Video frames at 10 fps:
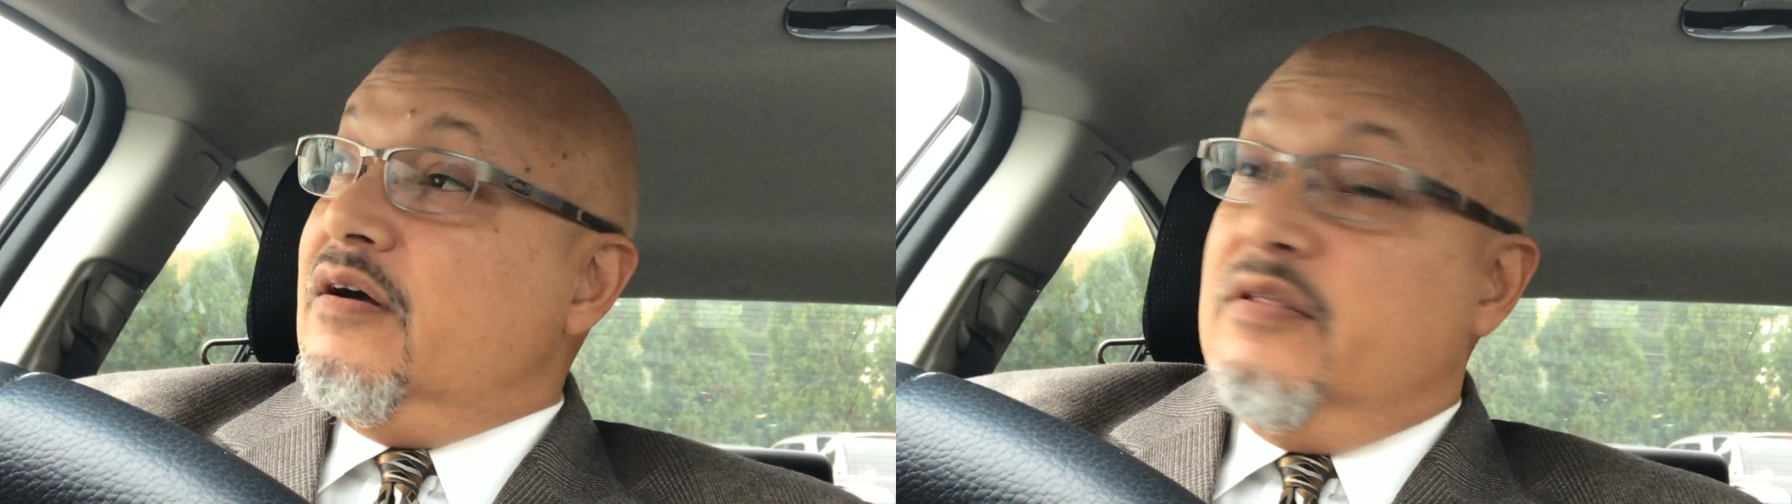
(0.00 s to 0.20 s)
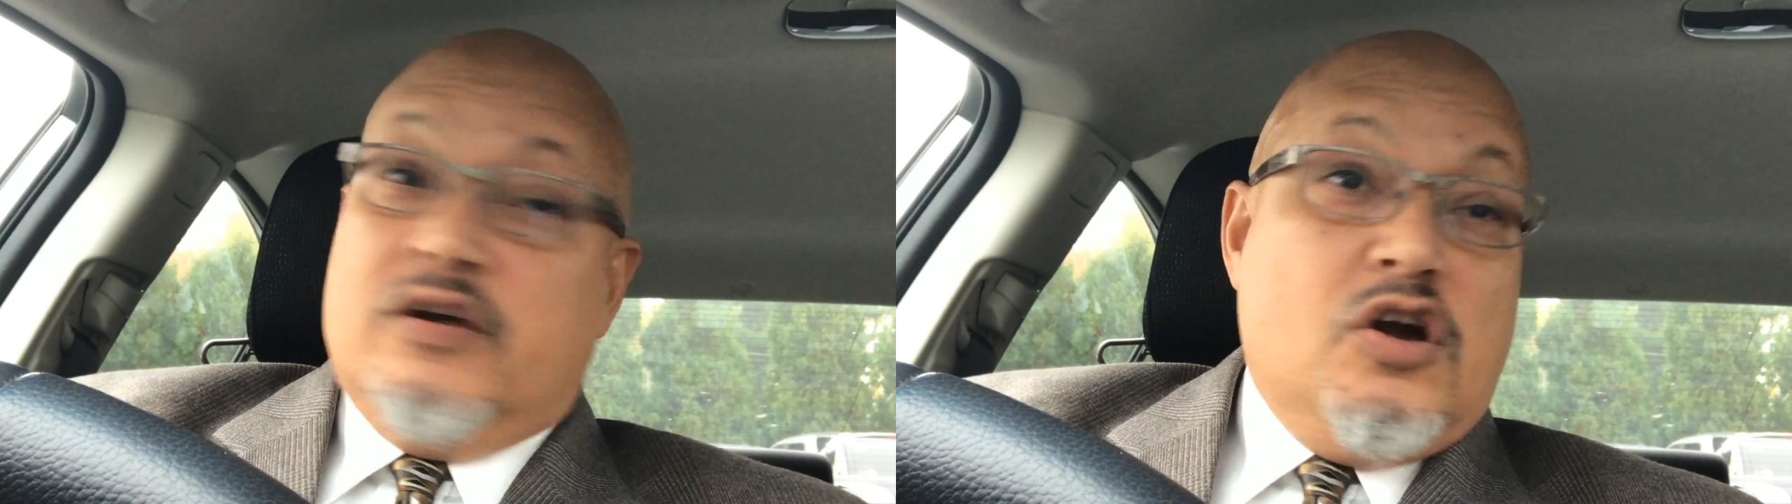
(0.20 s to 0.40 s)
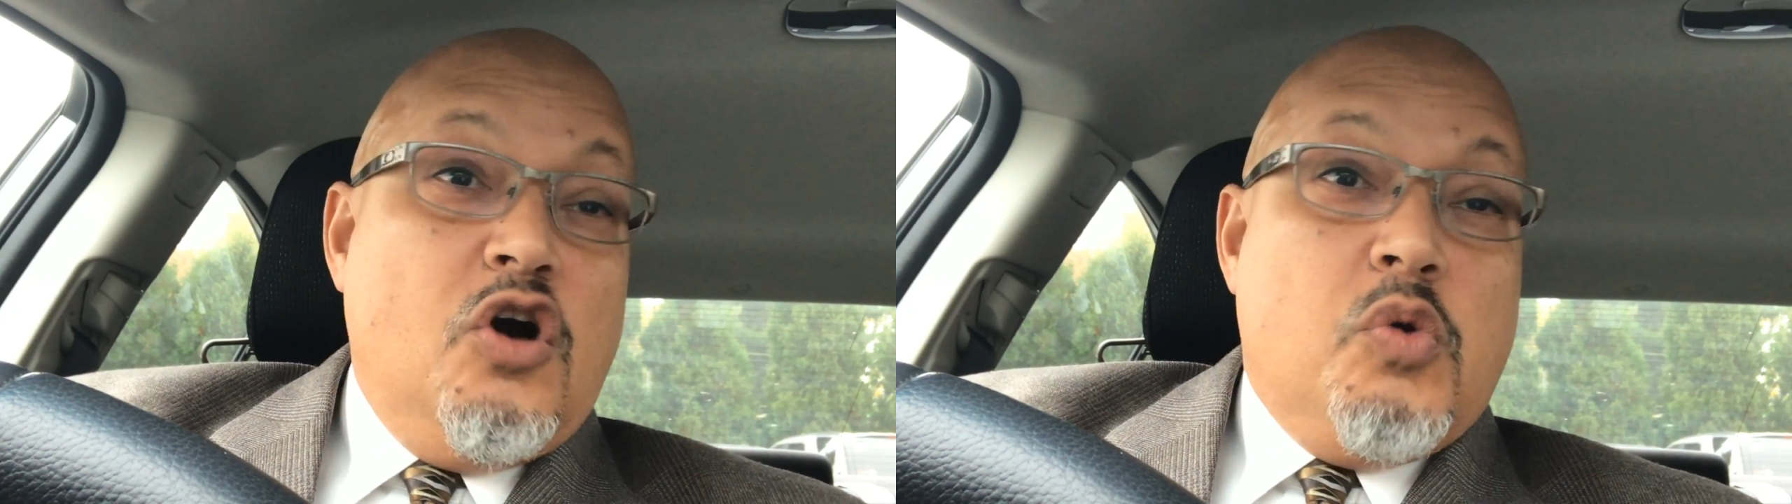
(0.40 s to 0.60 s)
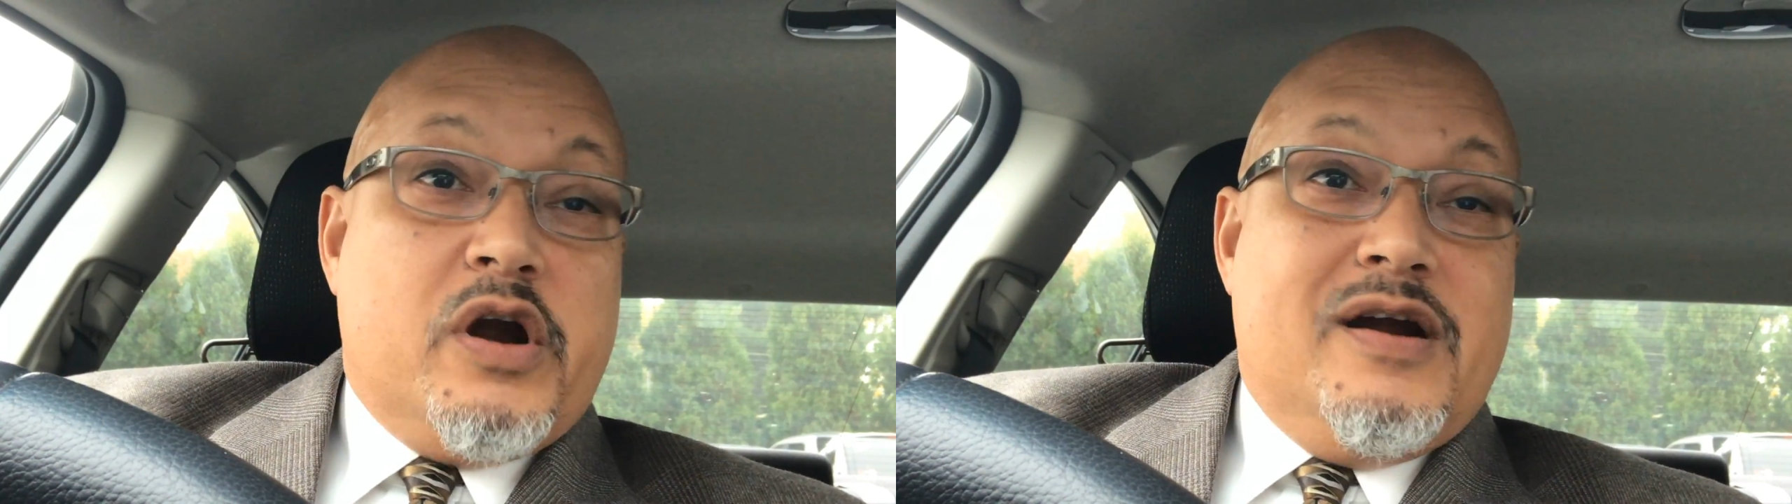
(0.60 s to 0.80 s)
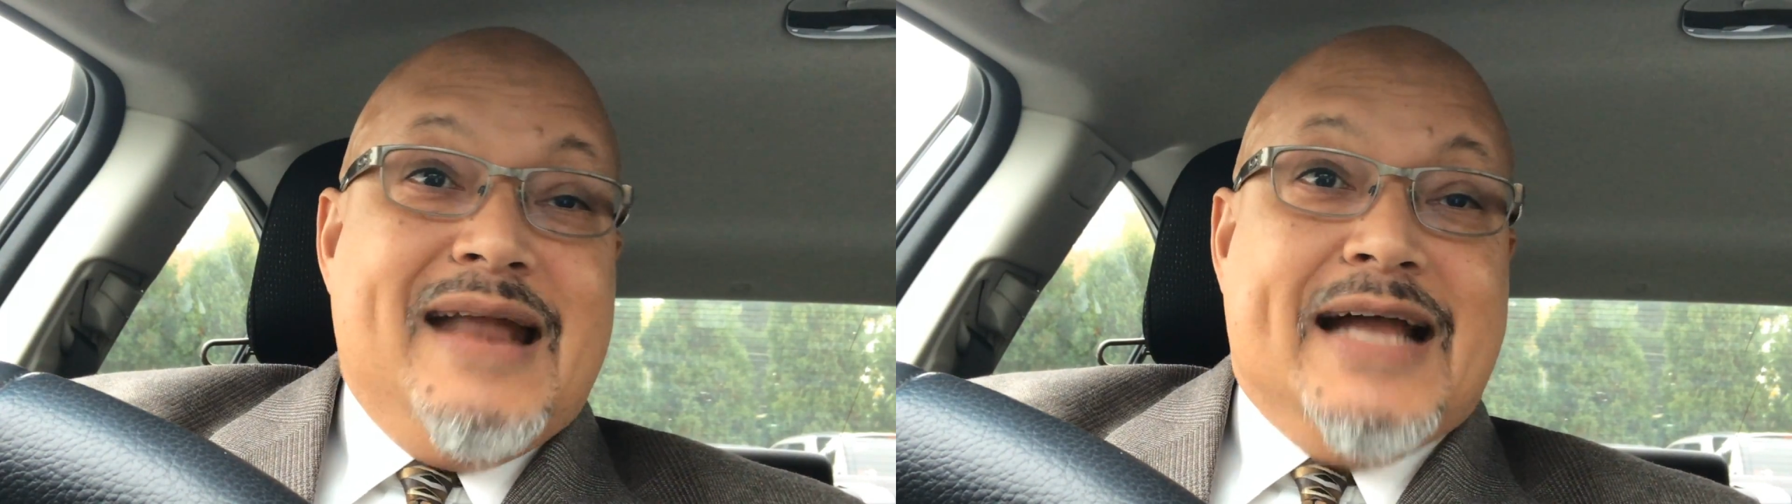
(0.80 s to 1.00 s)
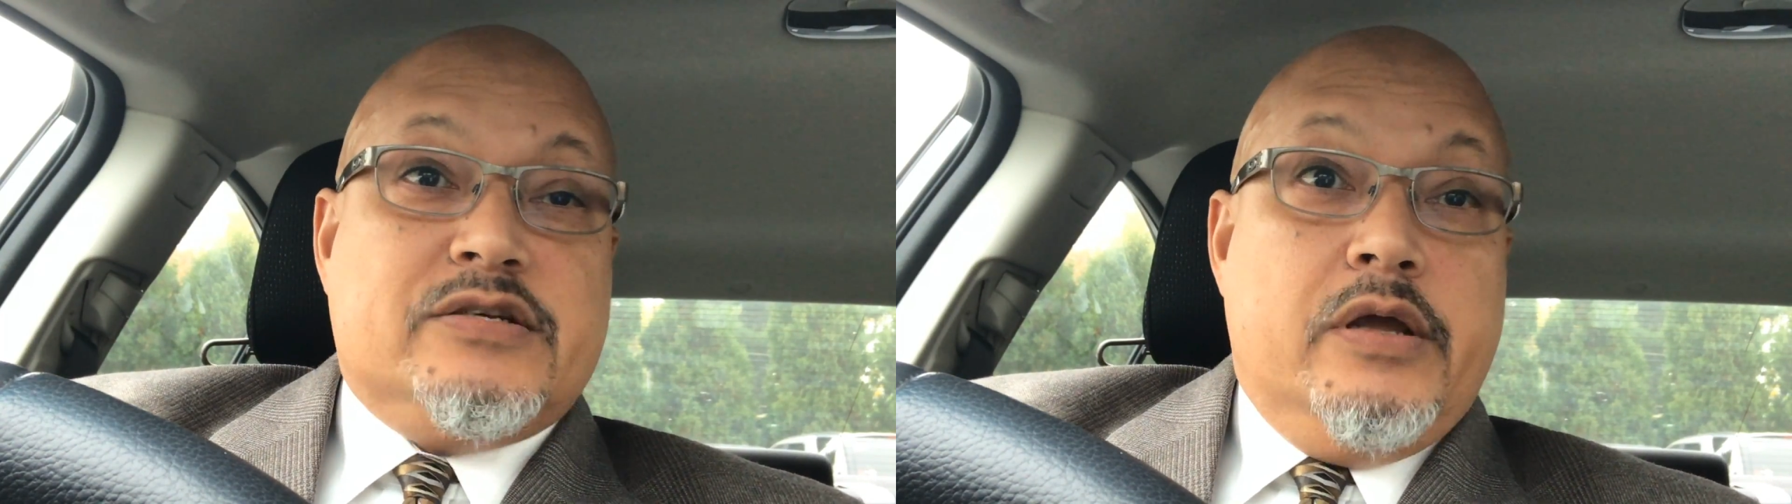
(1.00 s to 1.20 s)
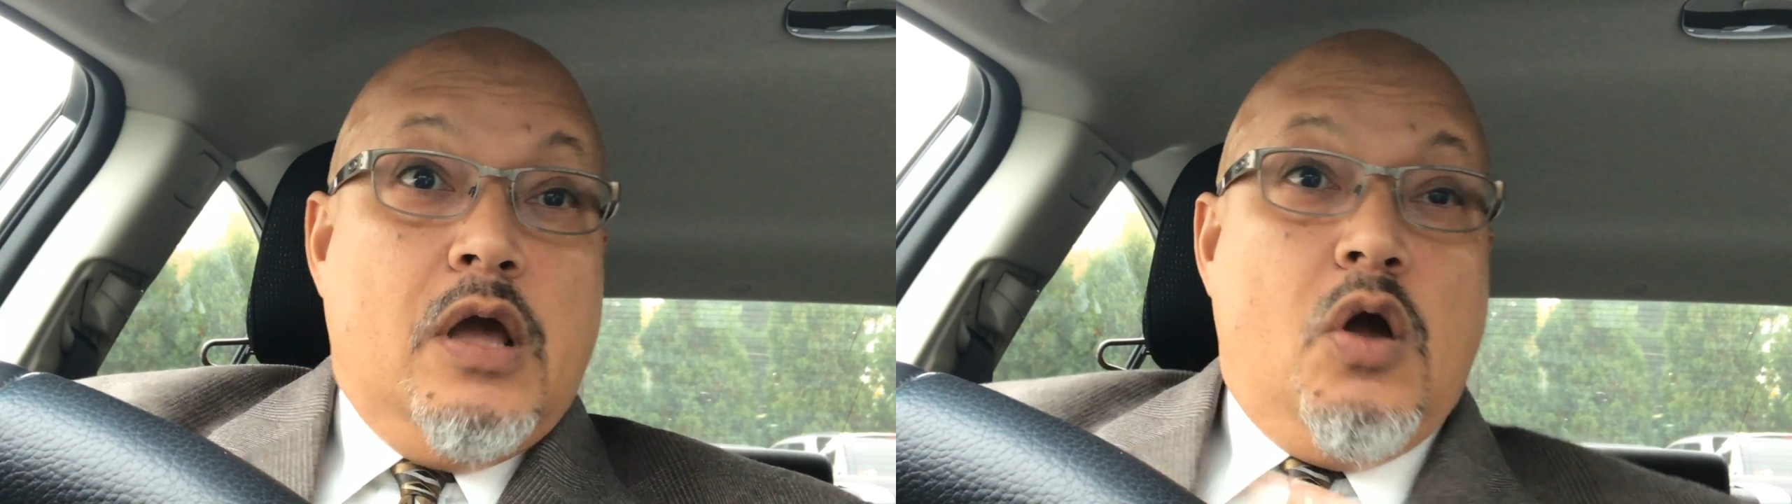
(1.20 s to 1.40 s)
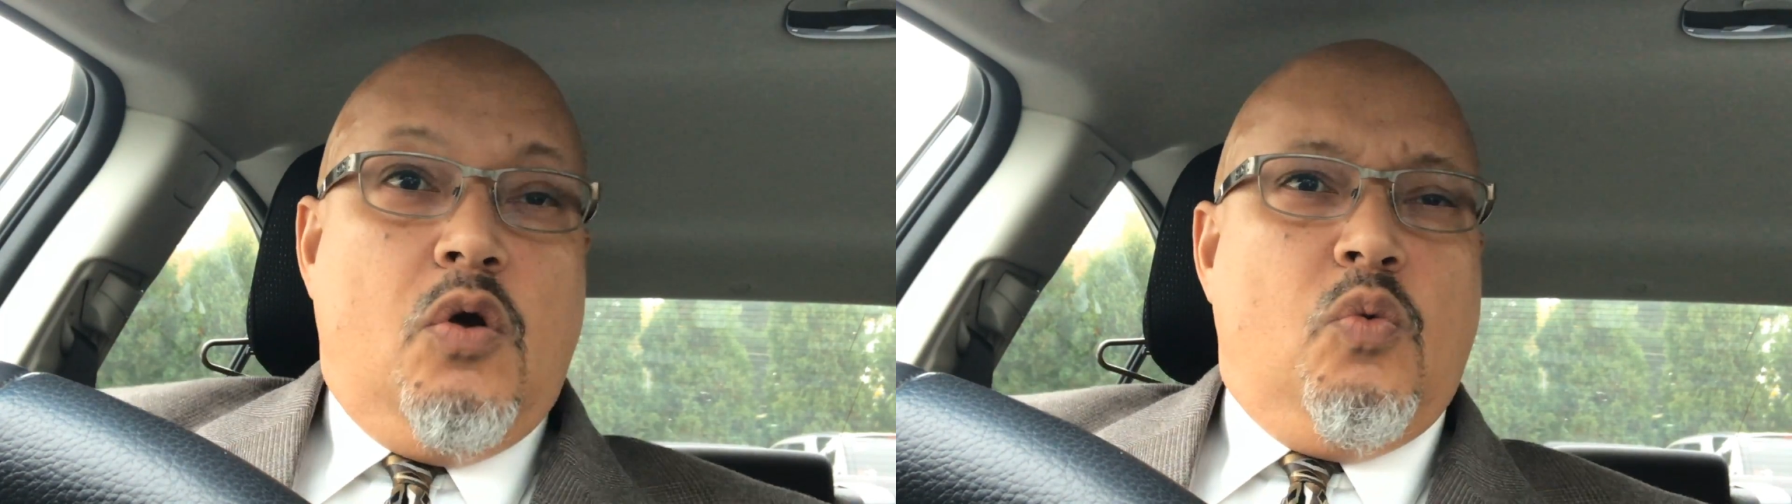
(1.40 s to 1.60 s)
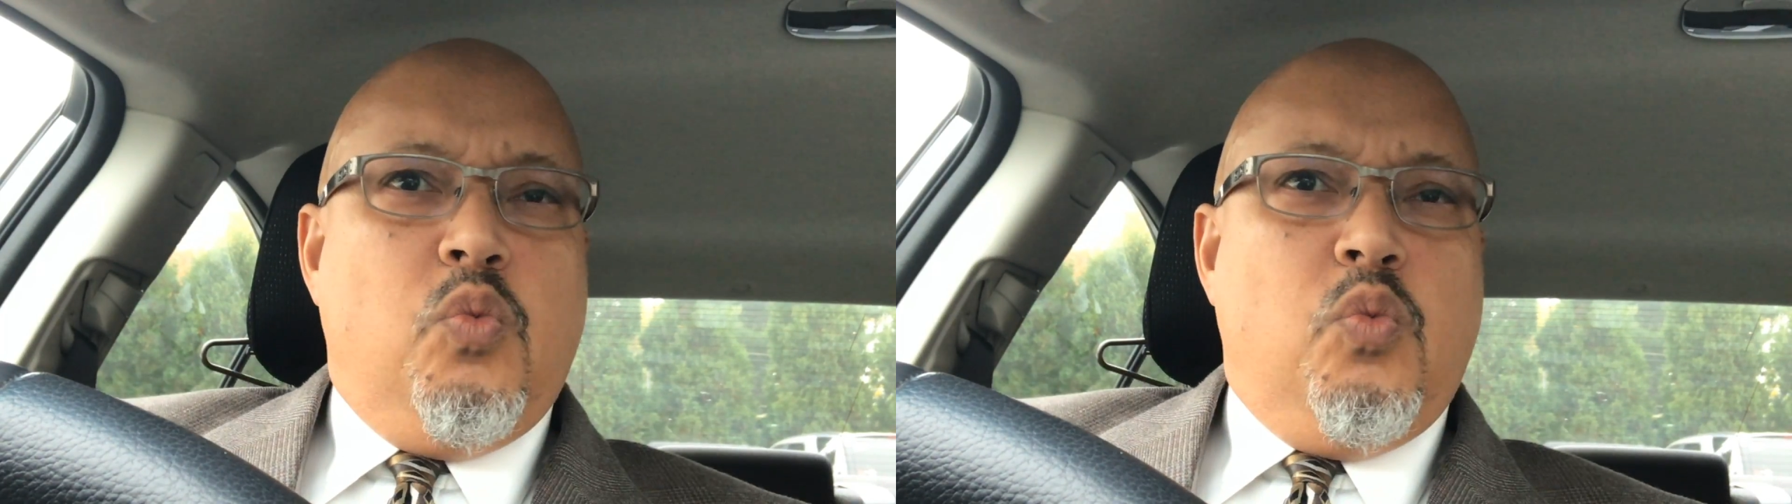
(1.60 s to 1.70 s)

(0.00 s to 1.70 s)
The coworker naturally,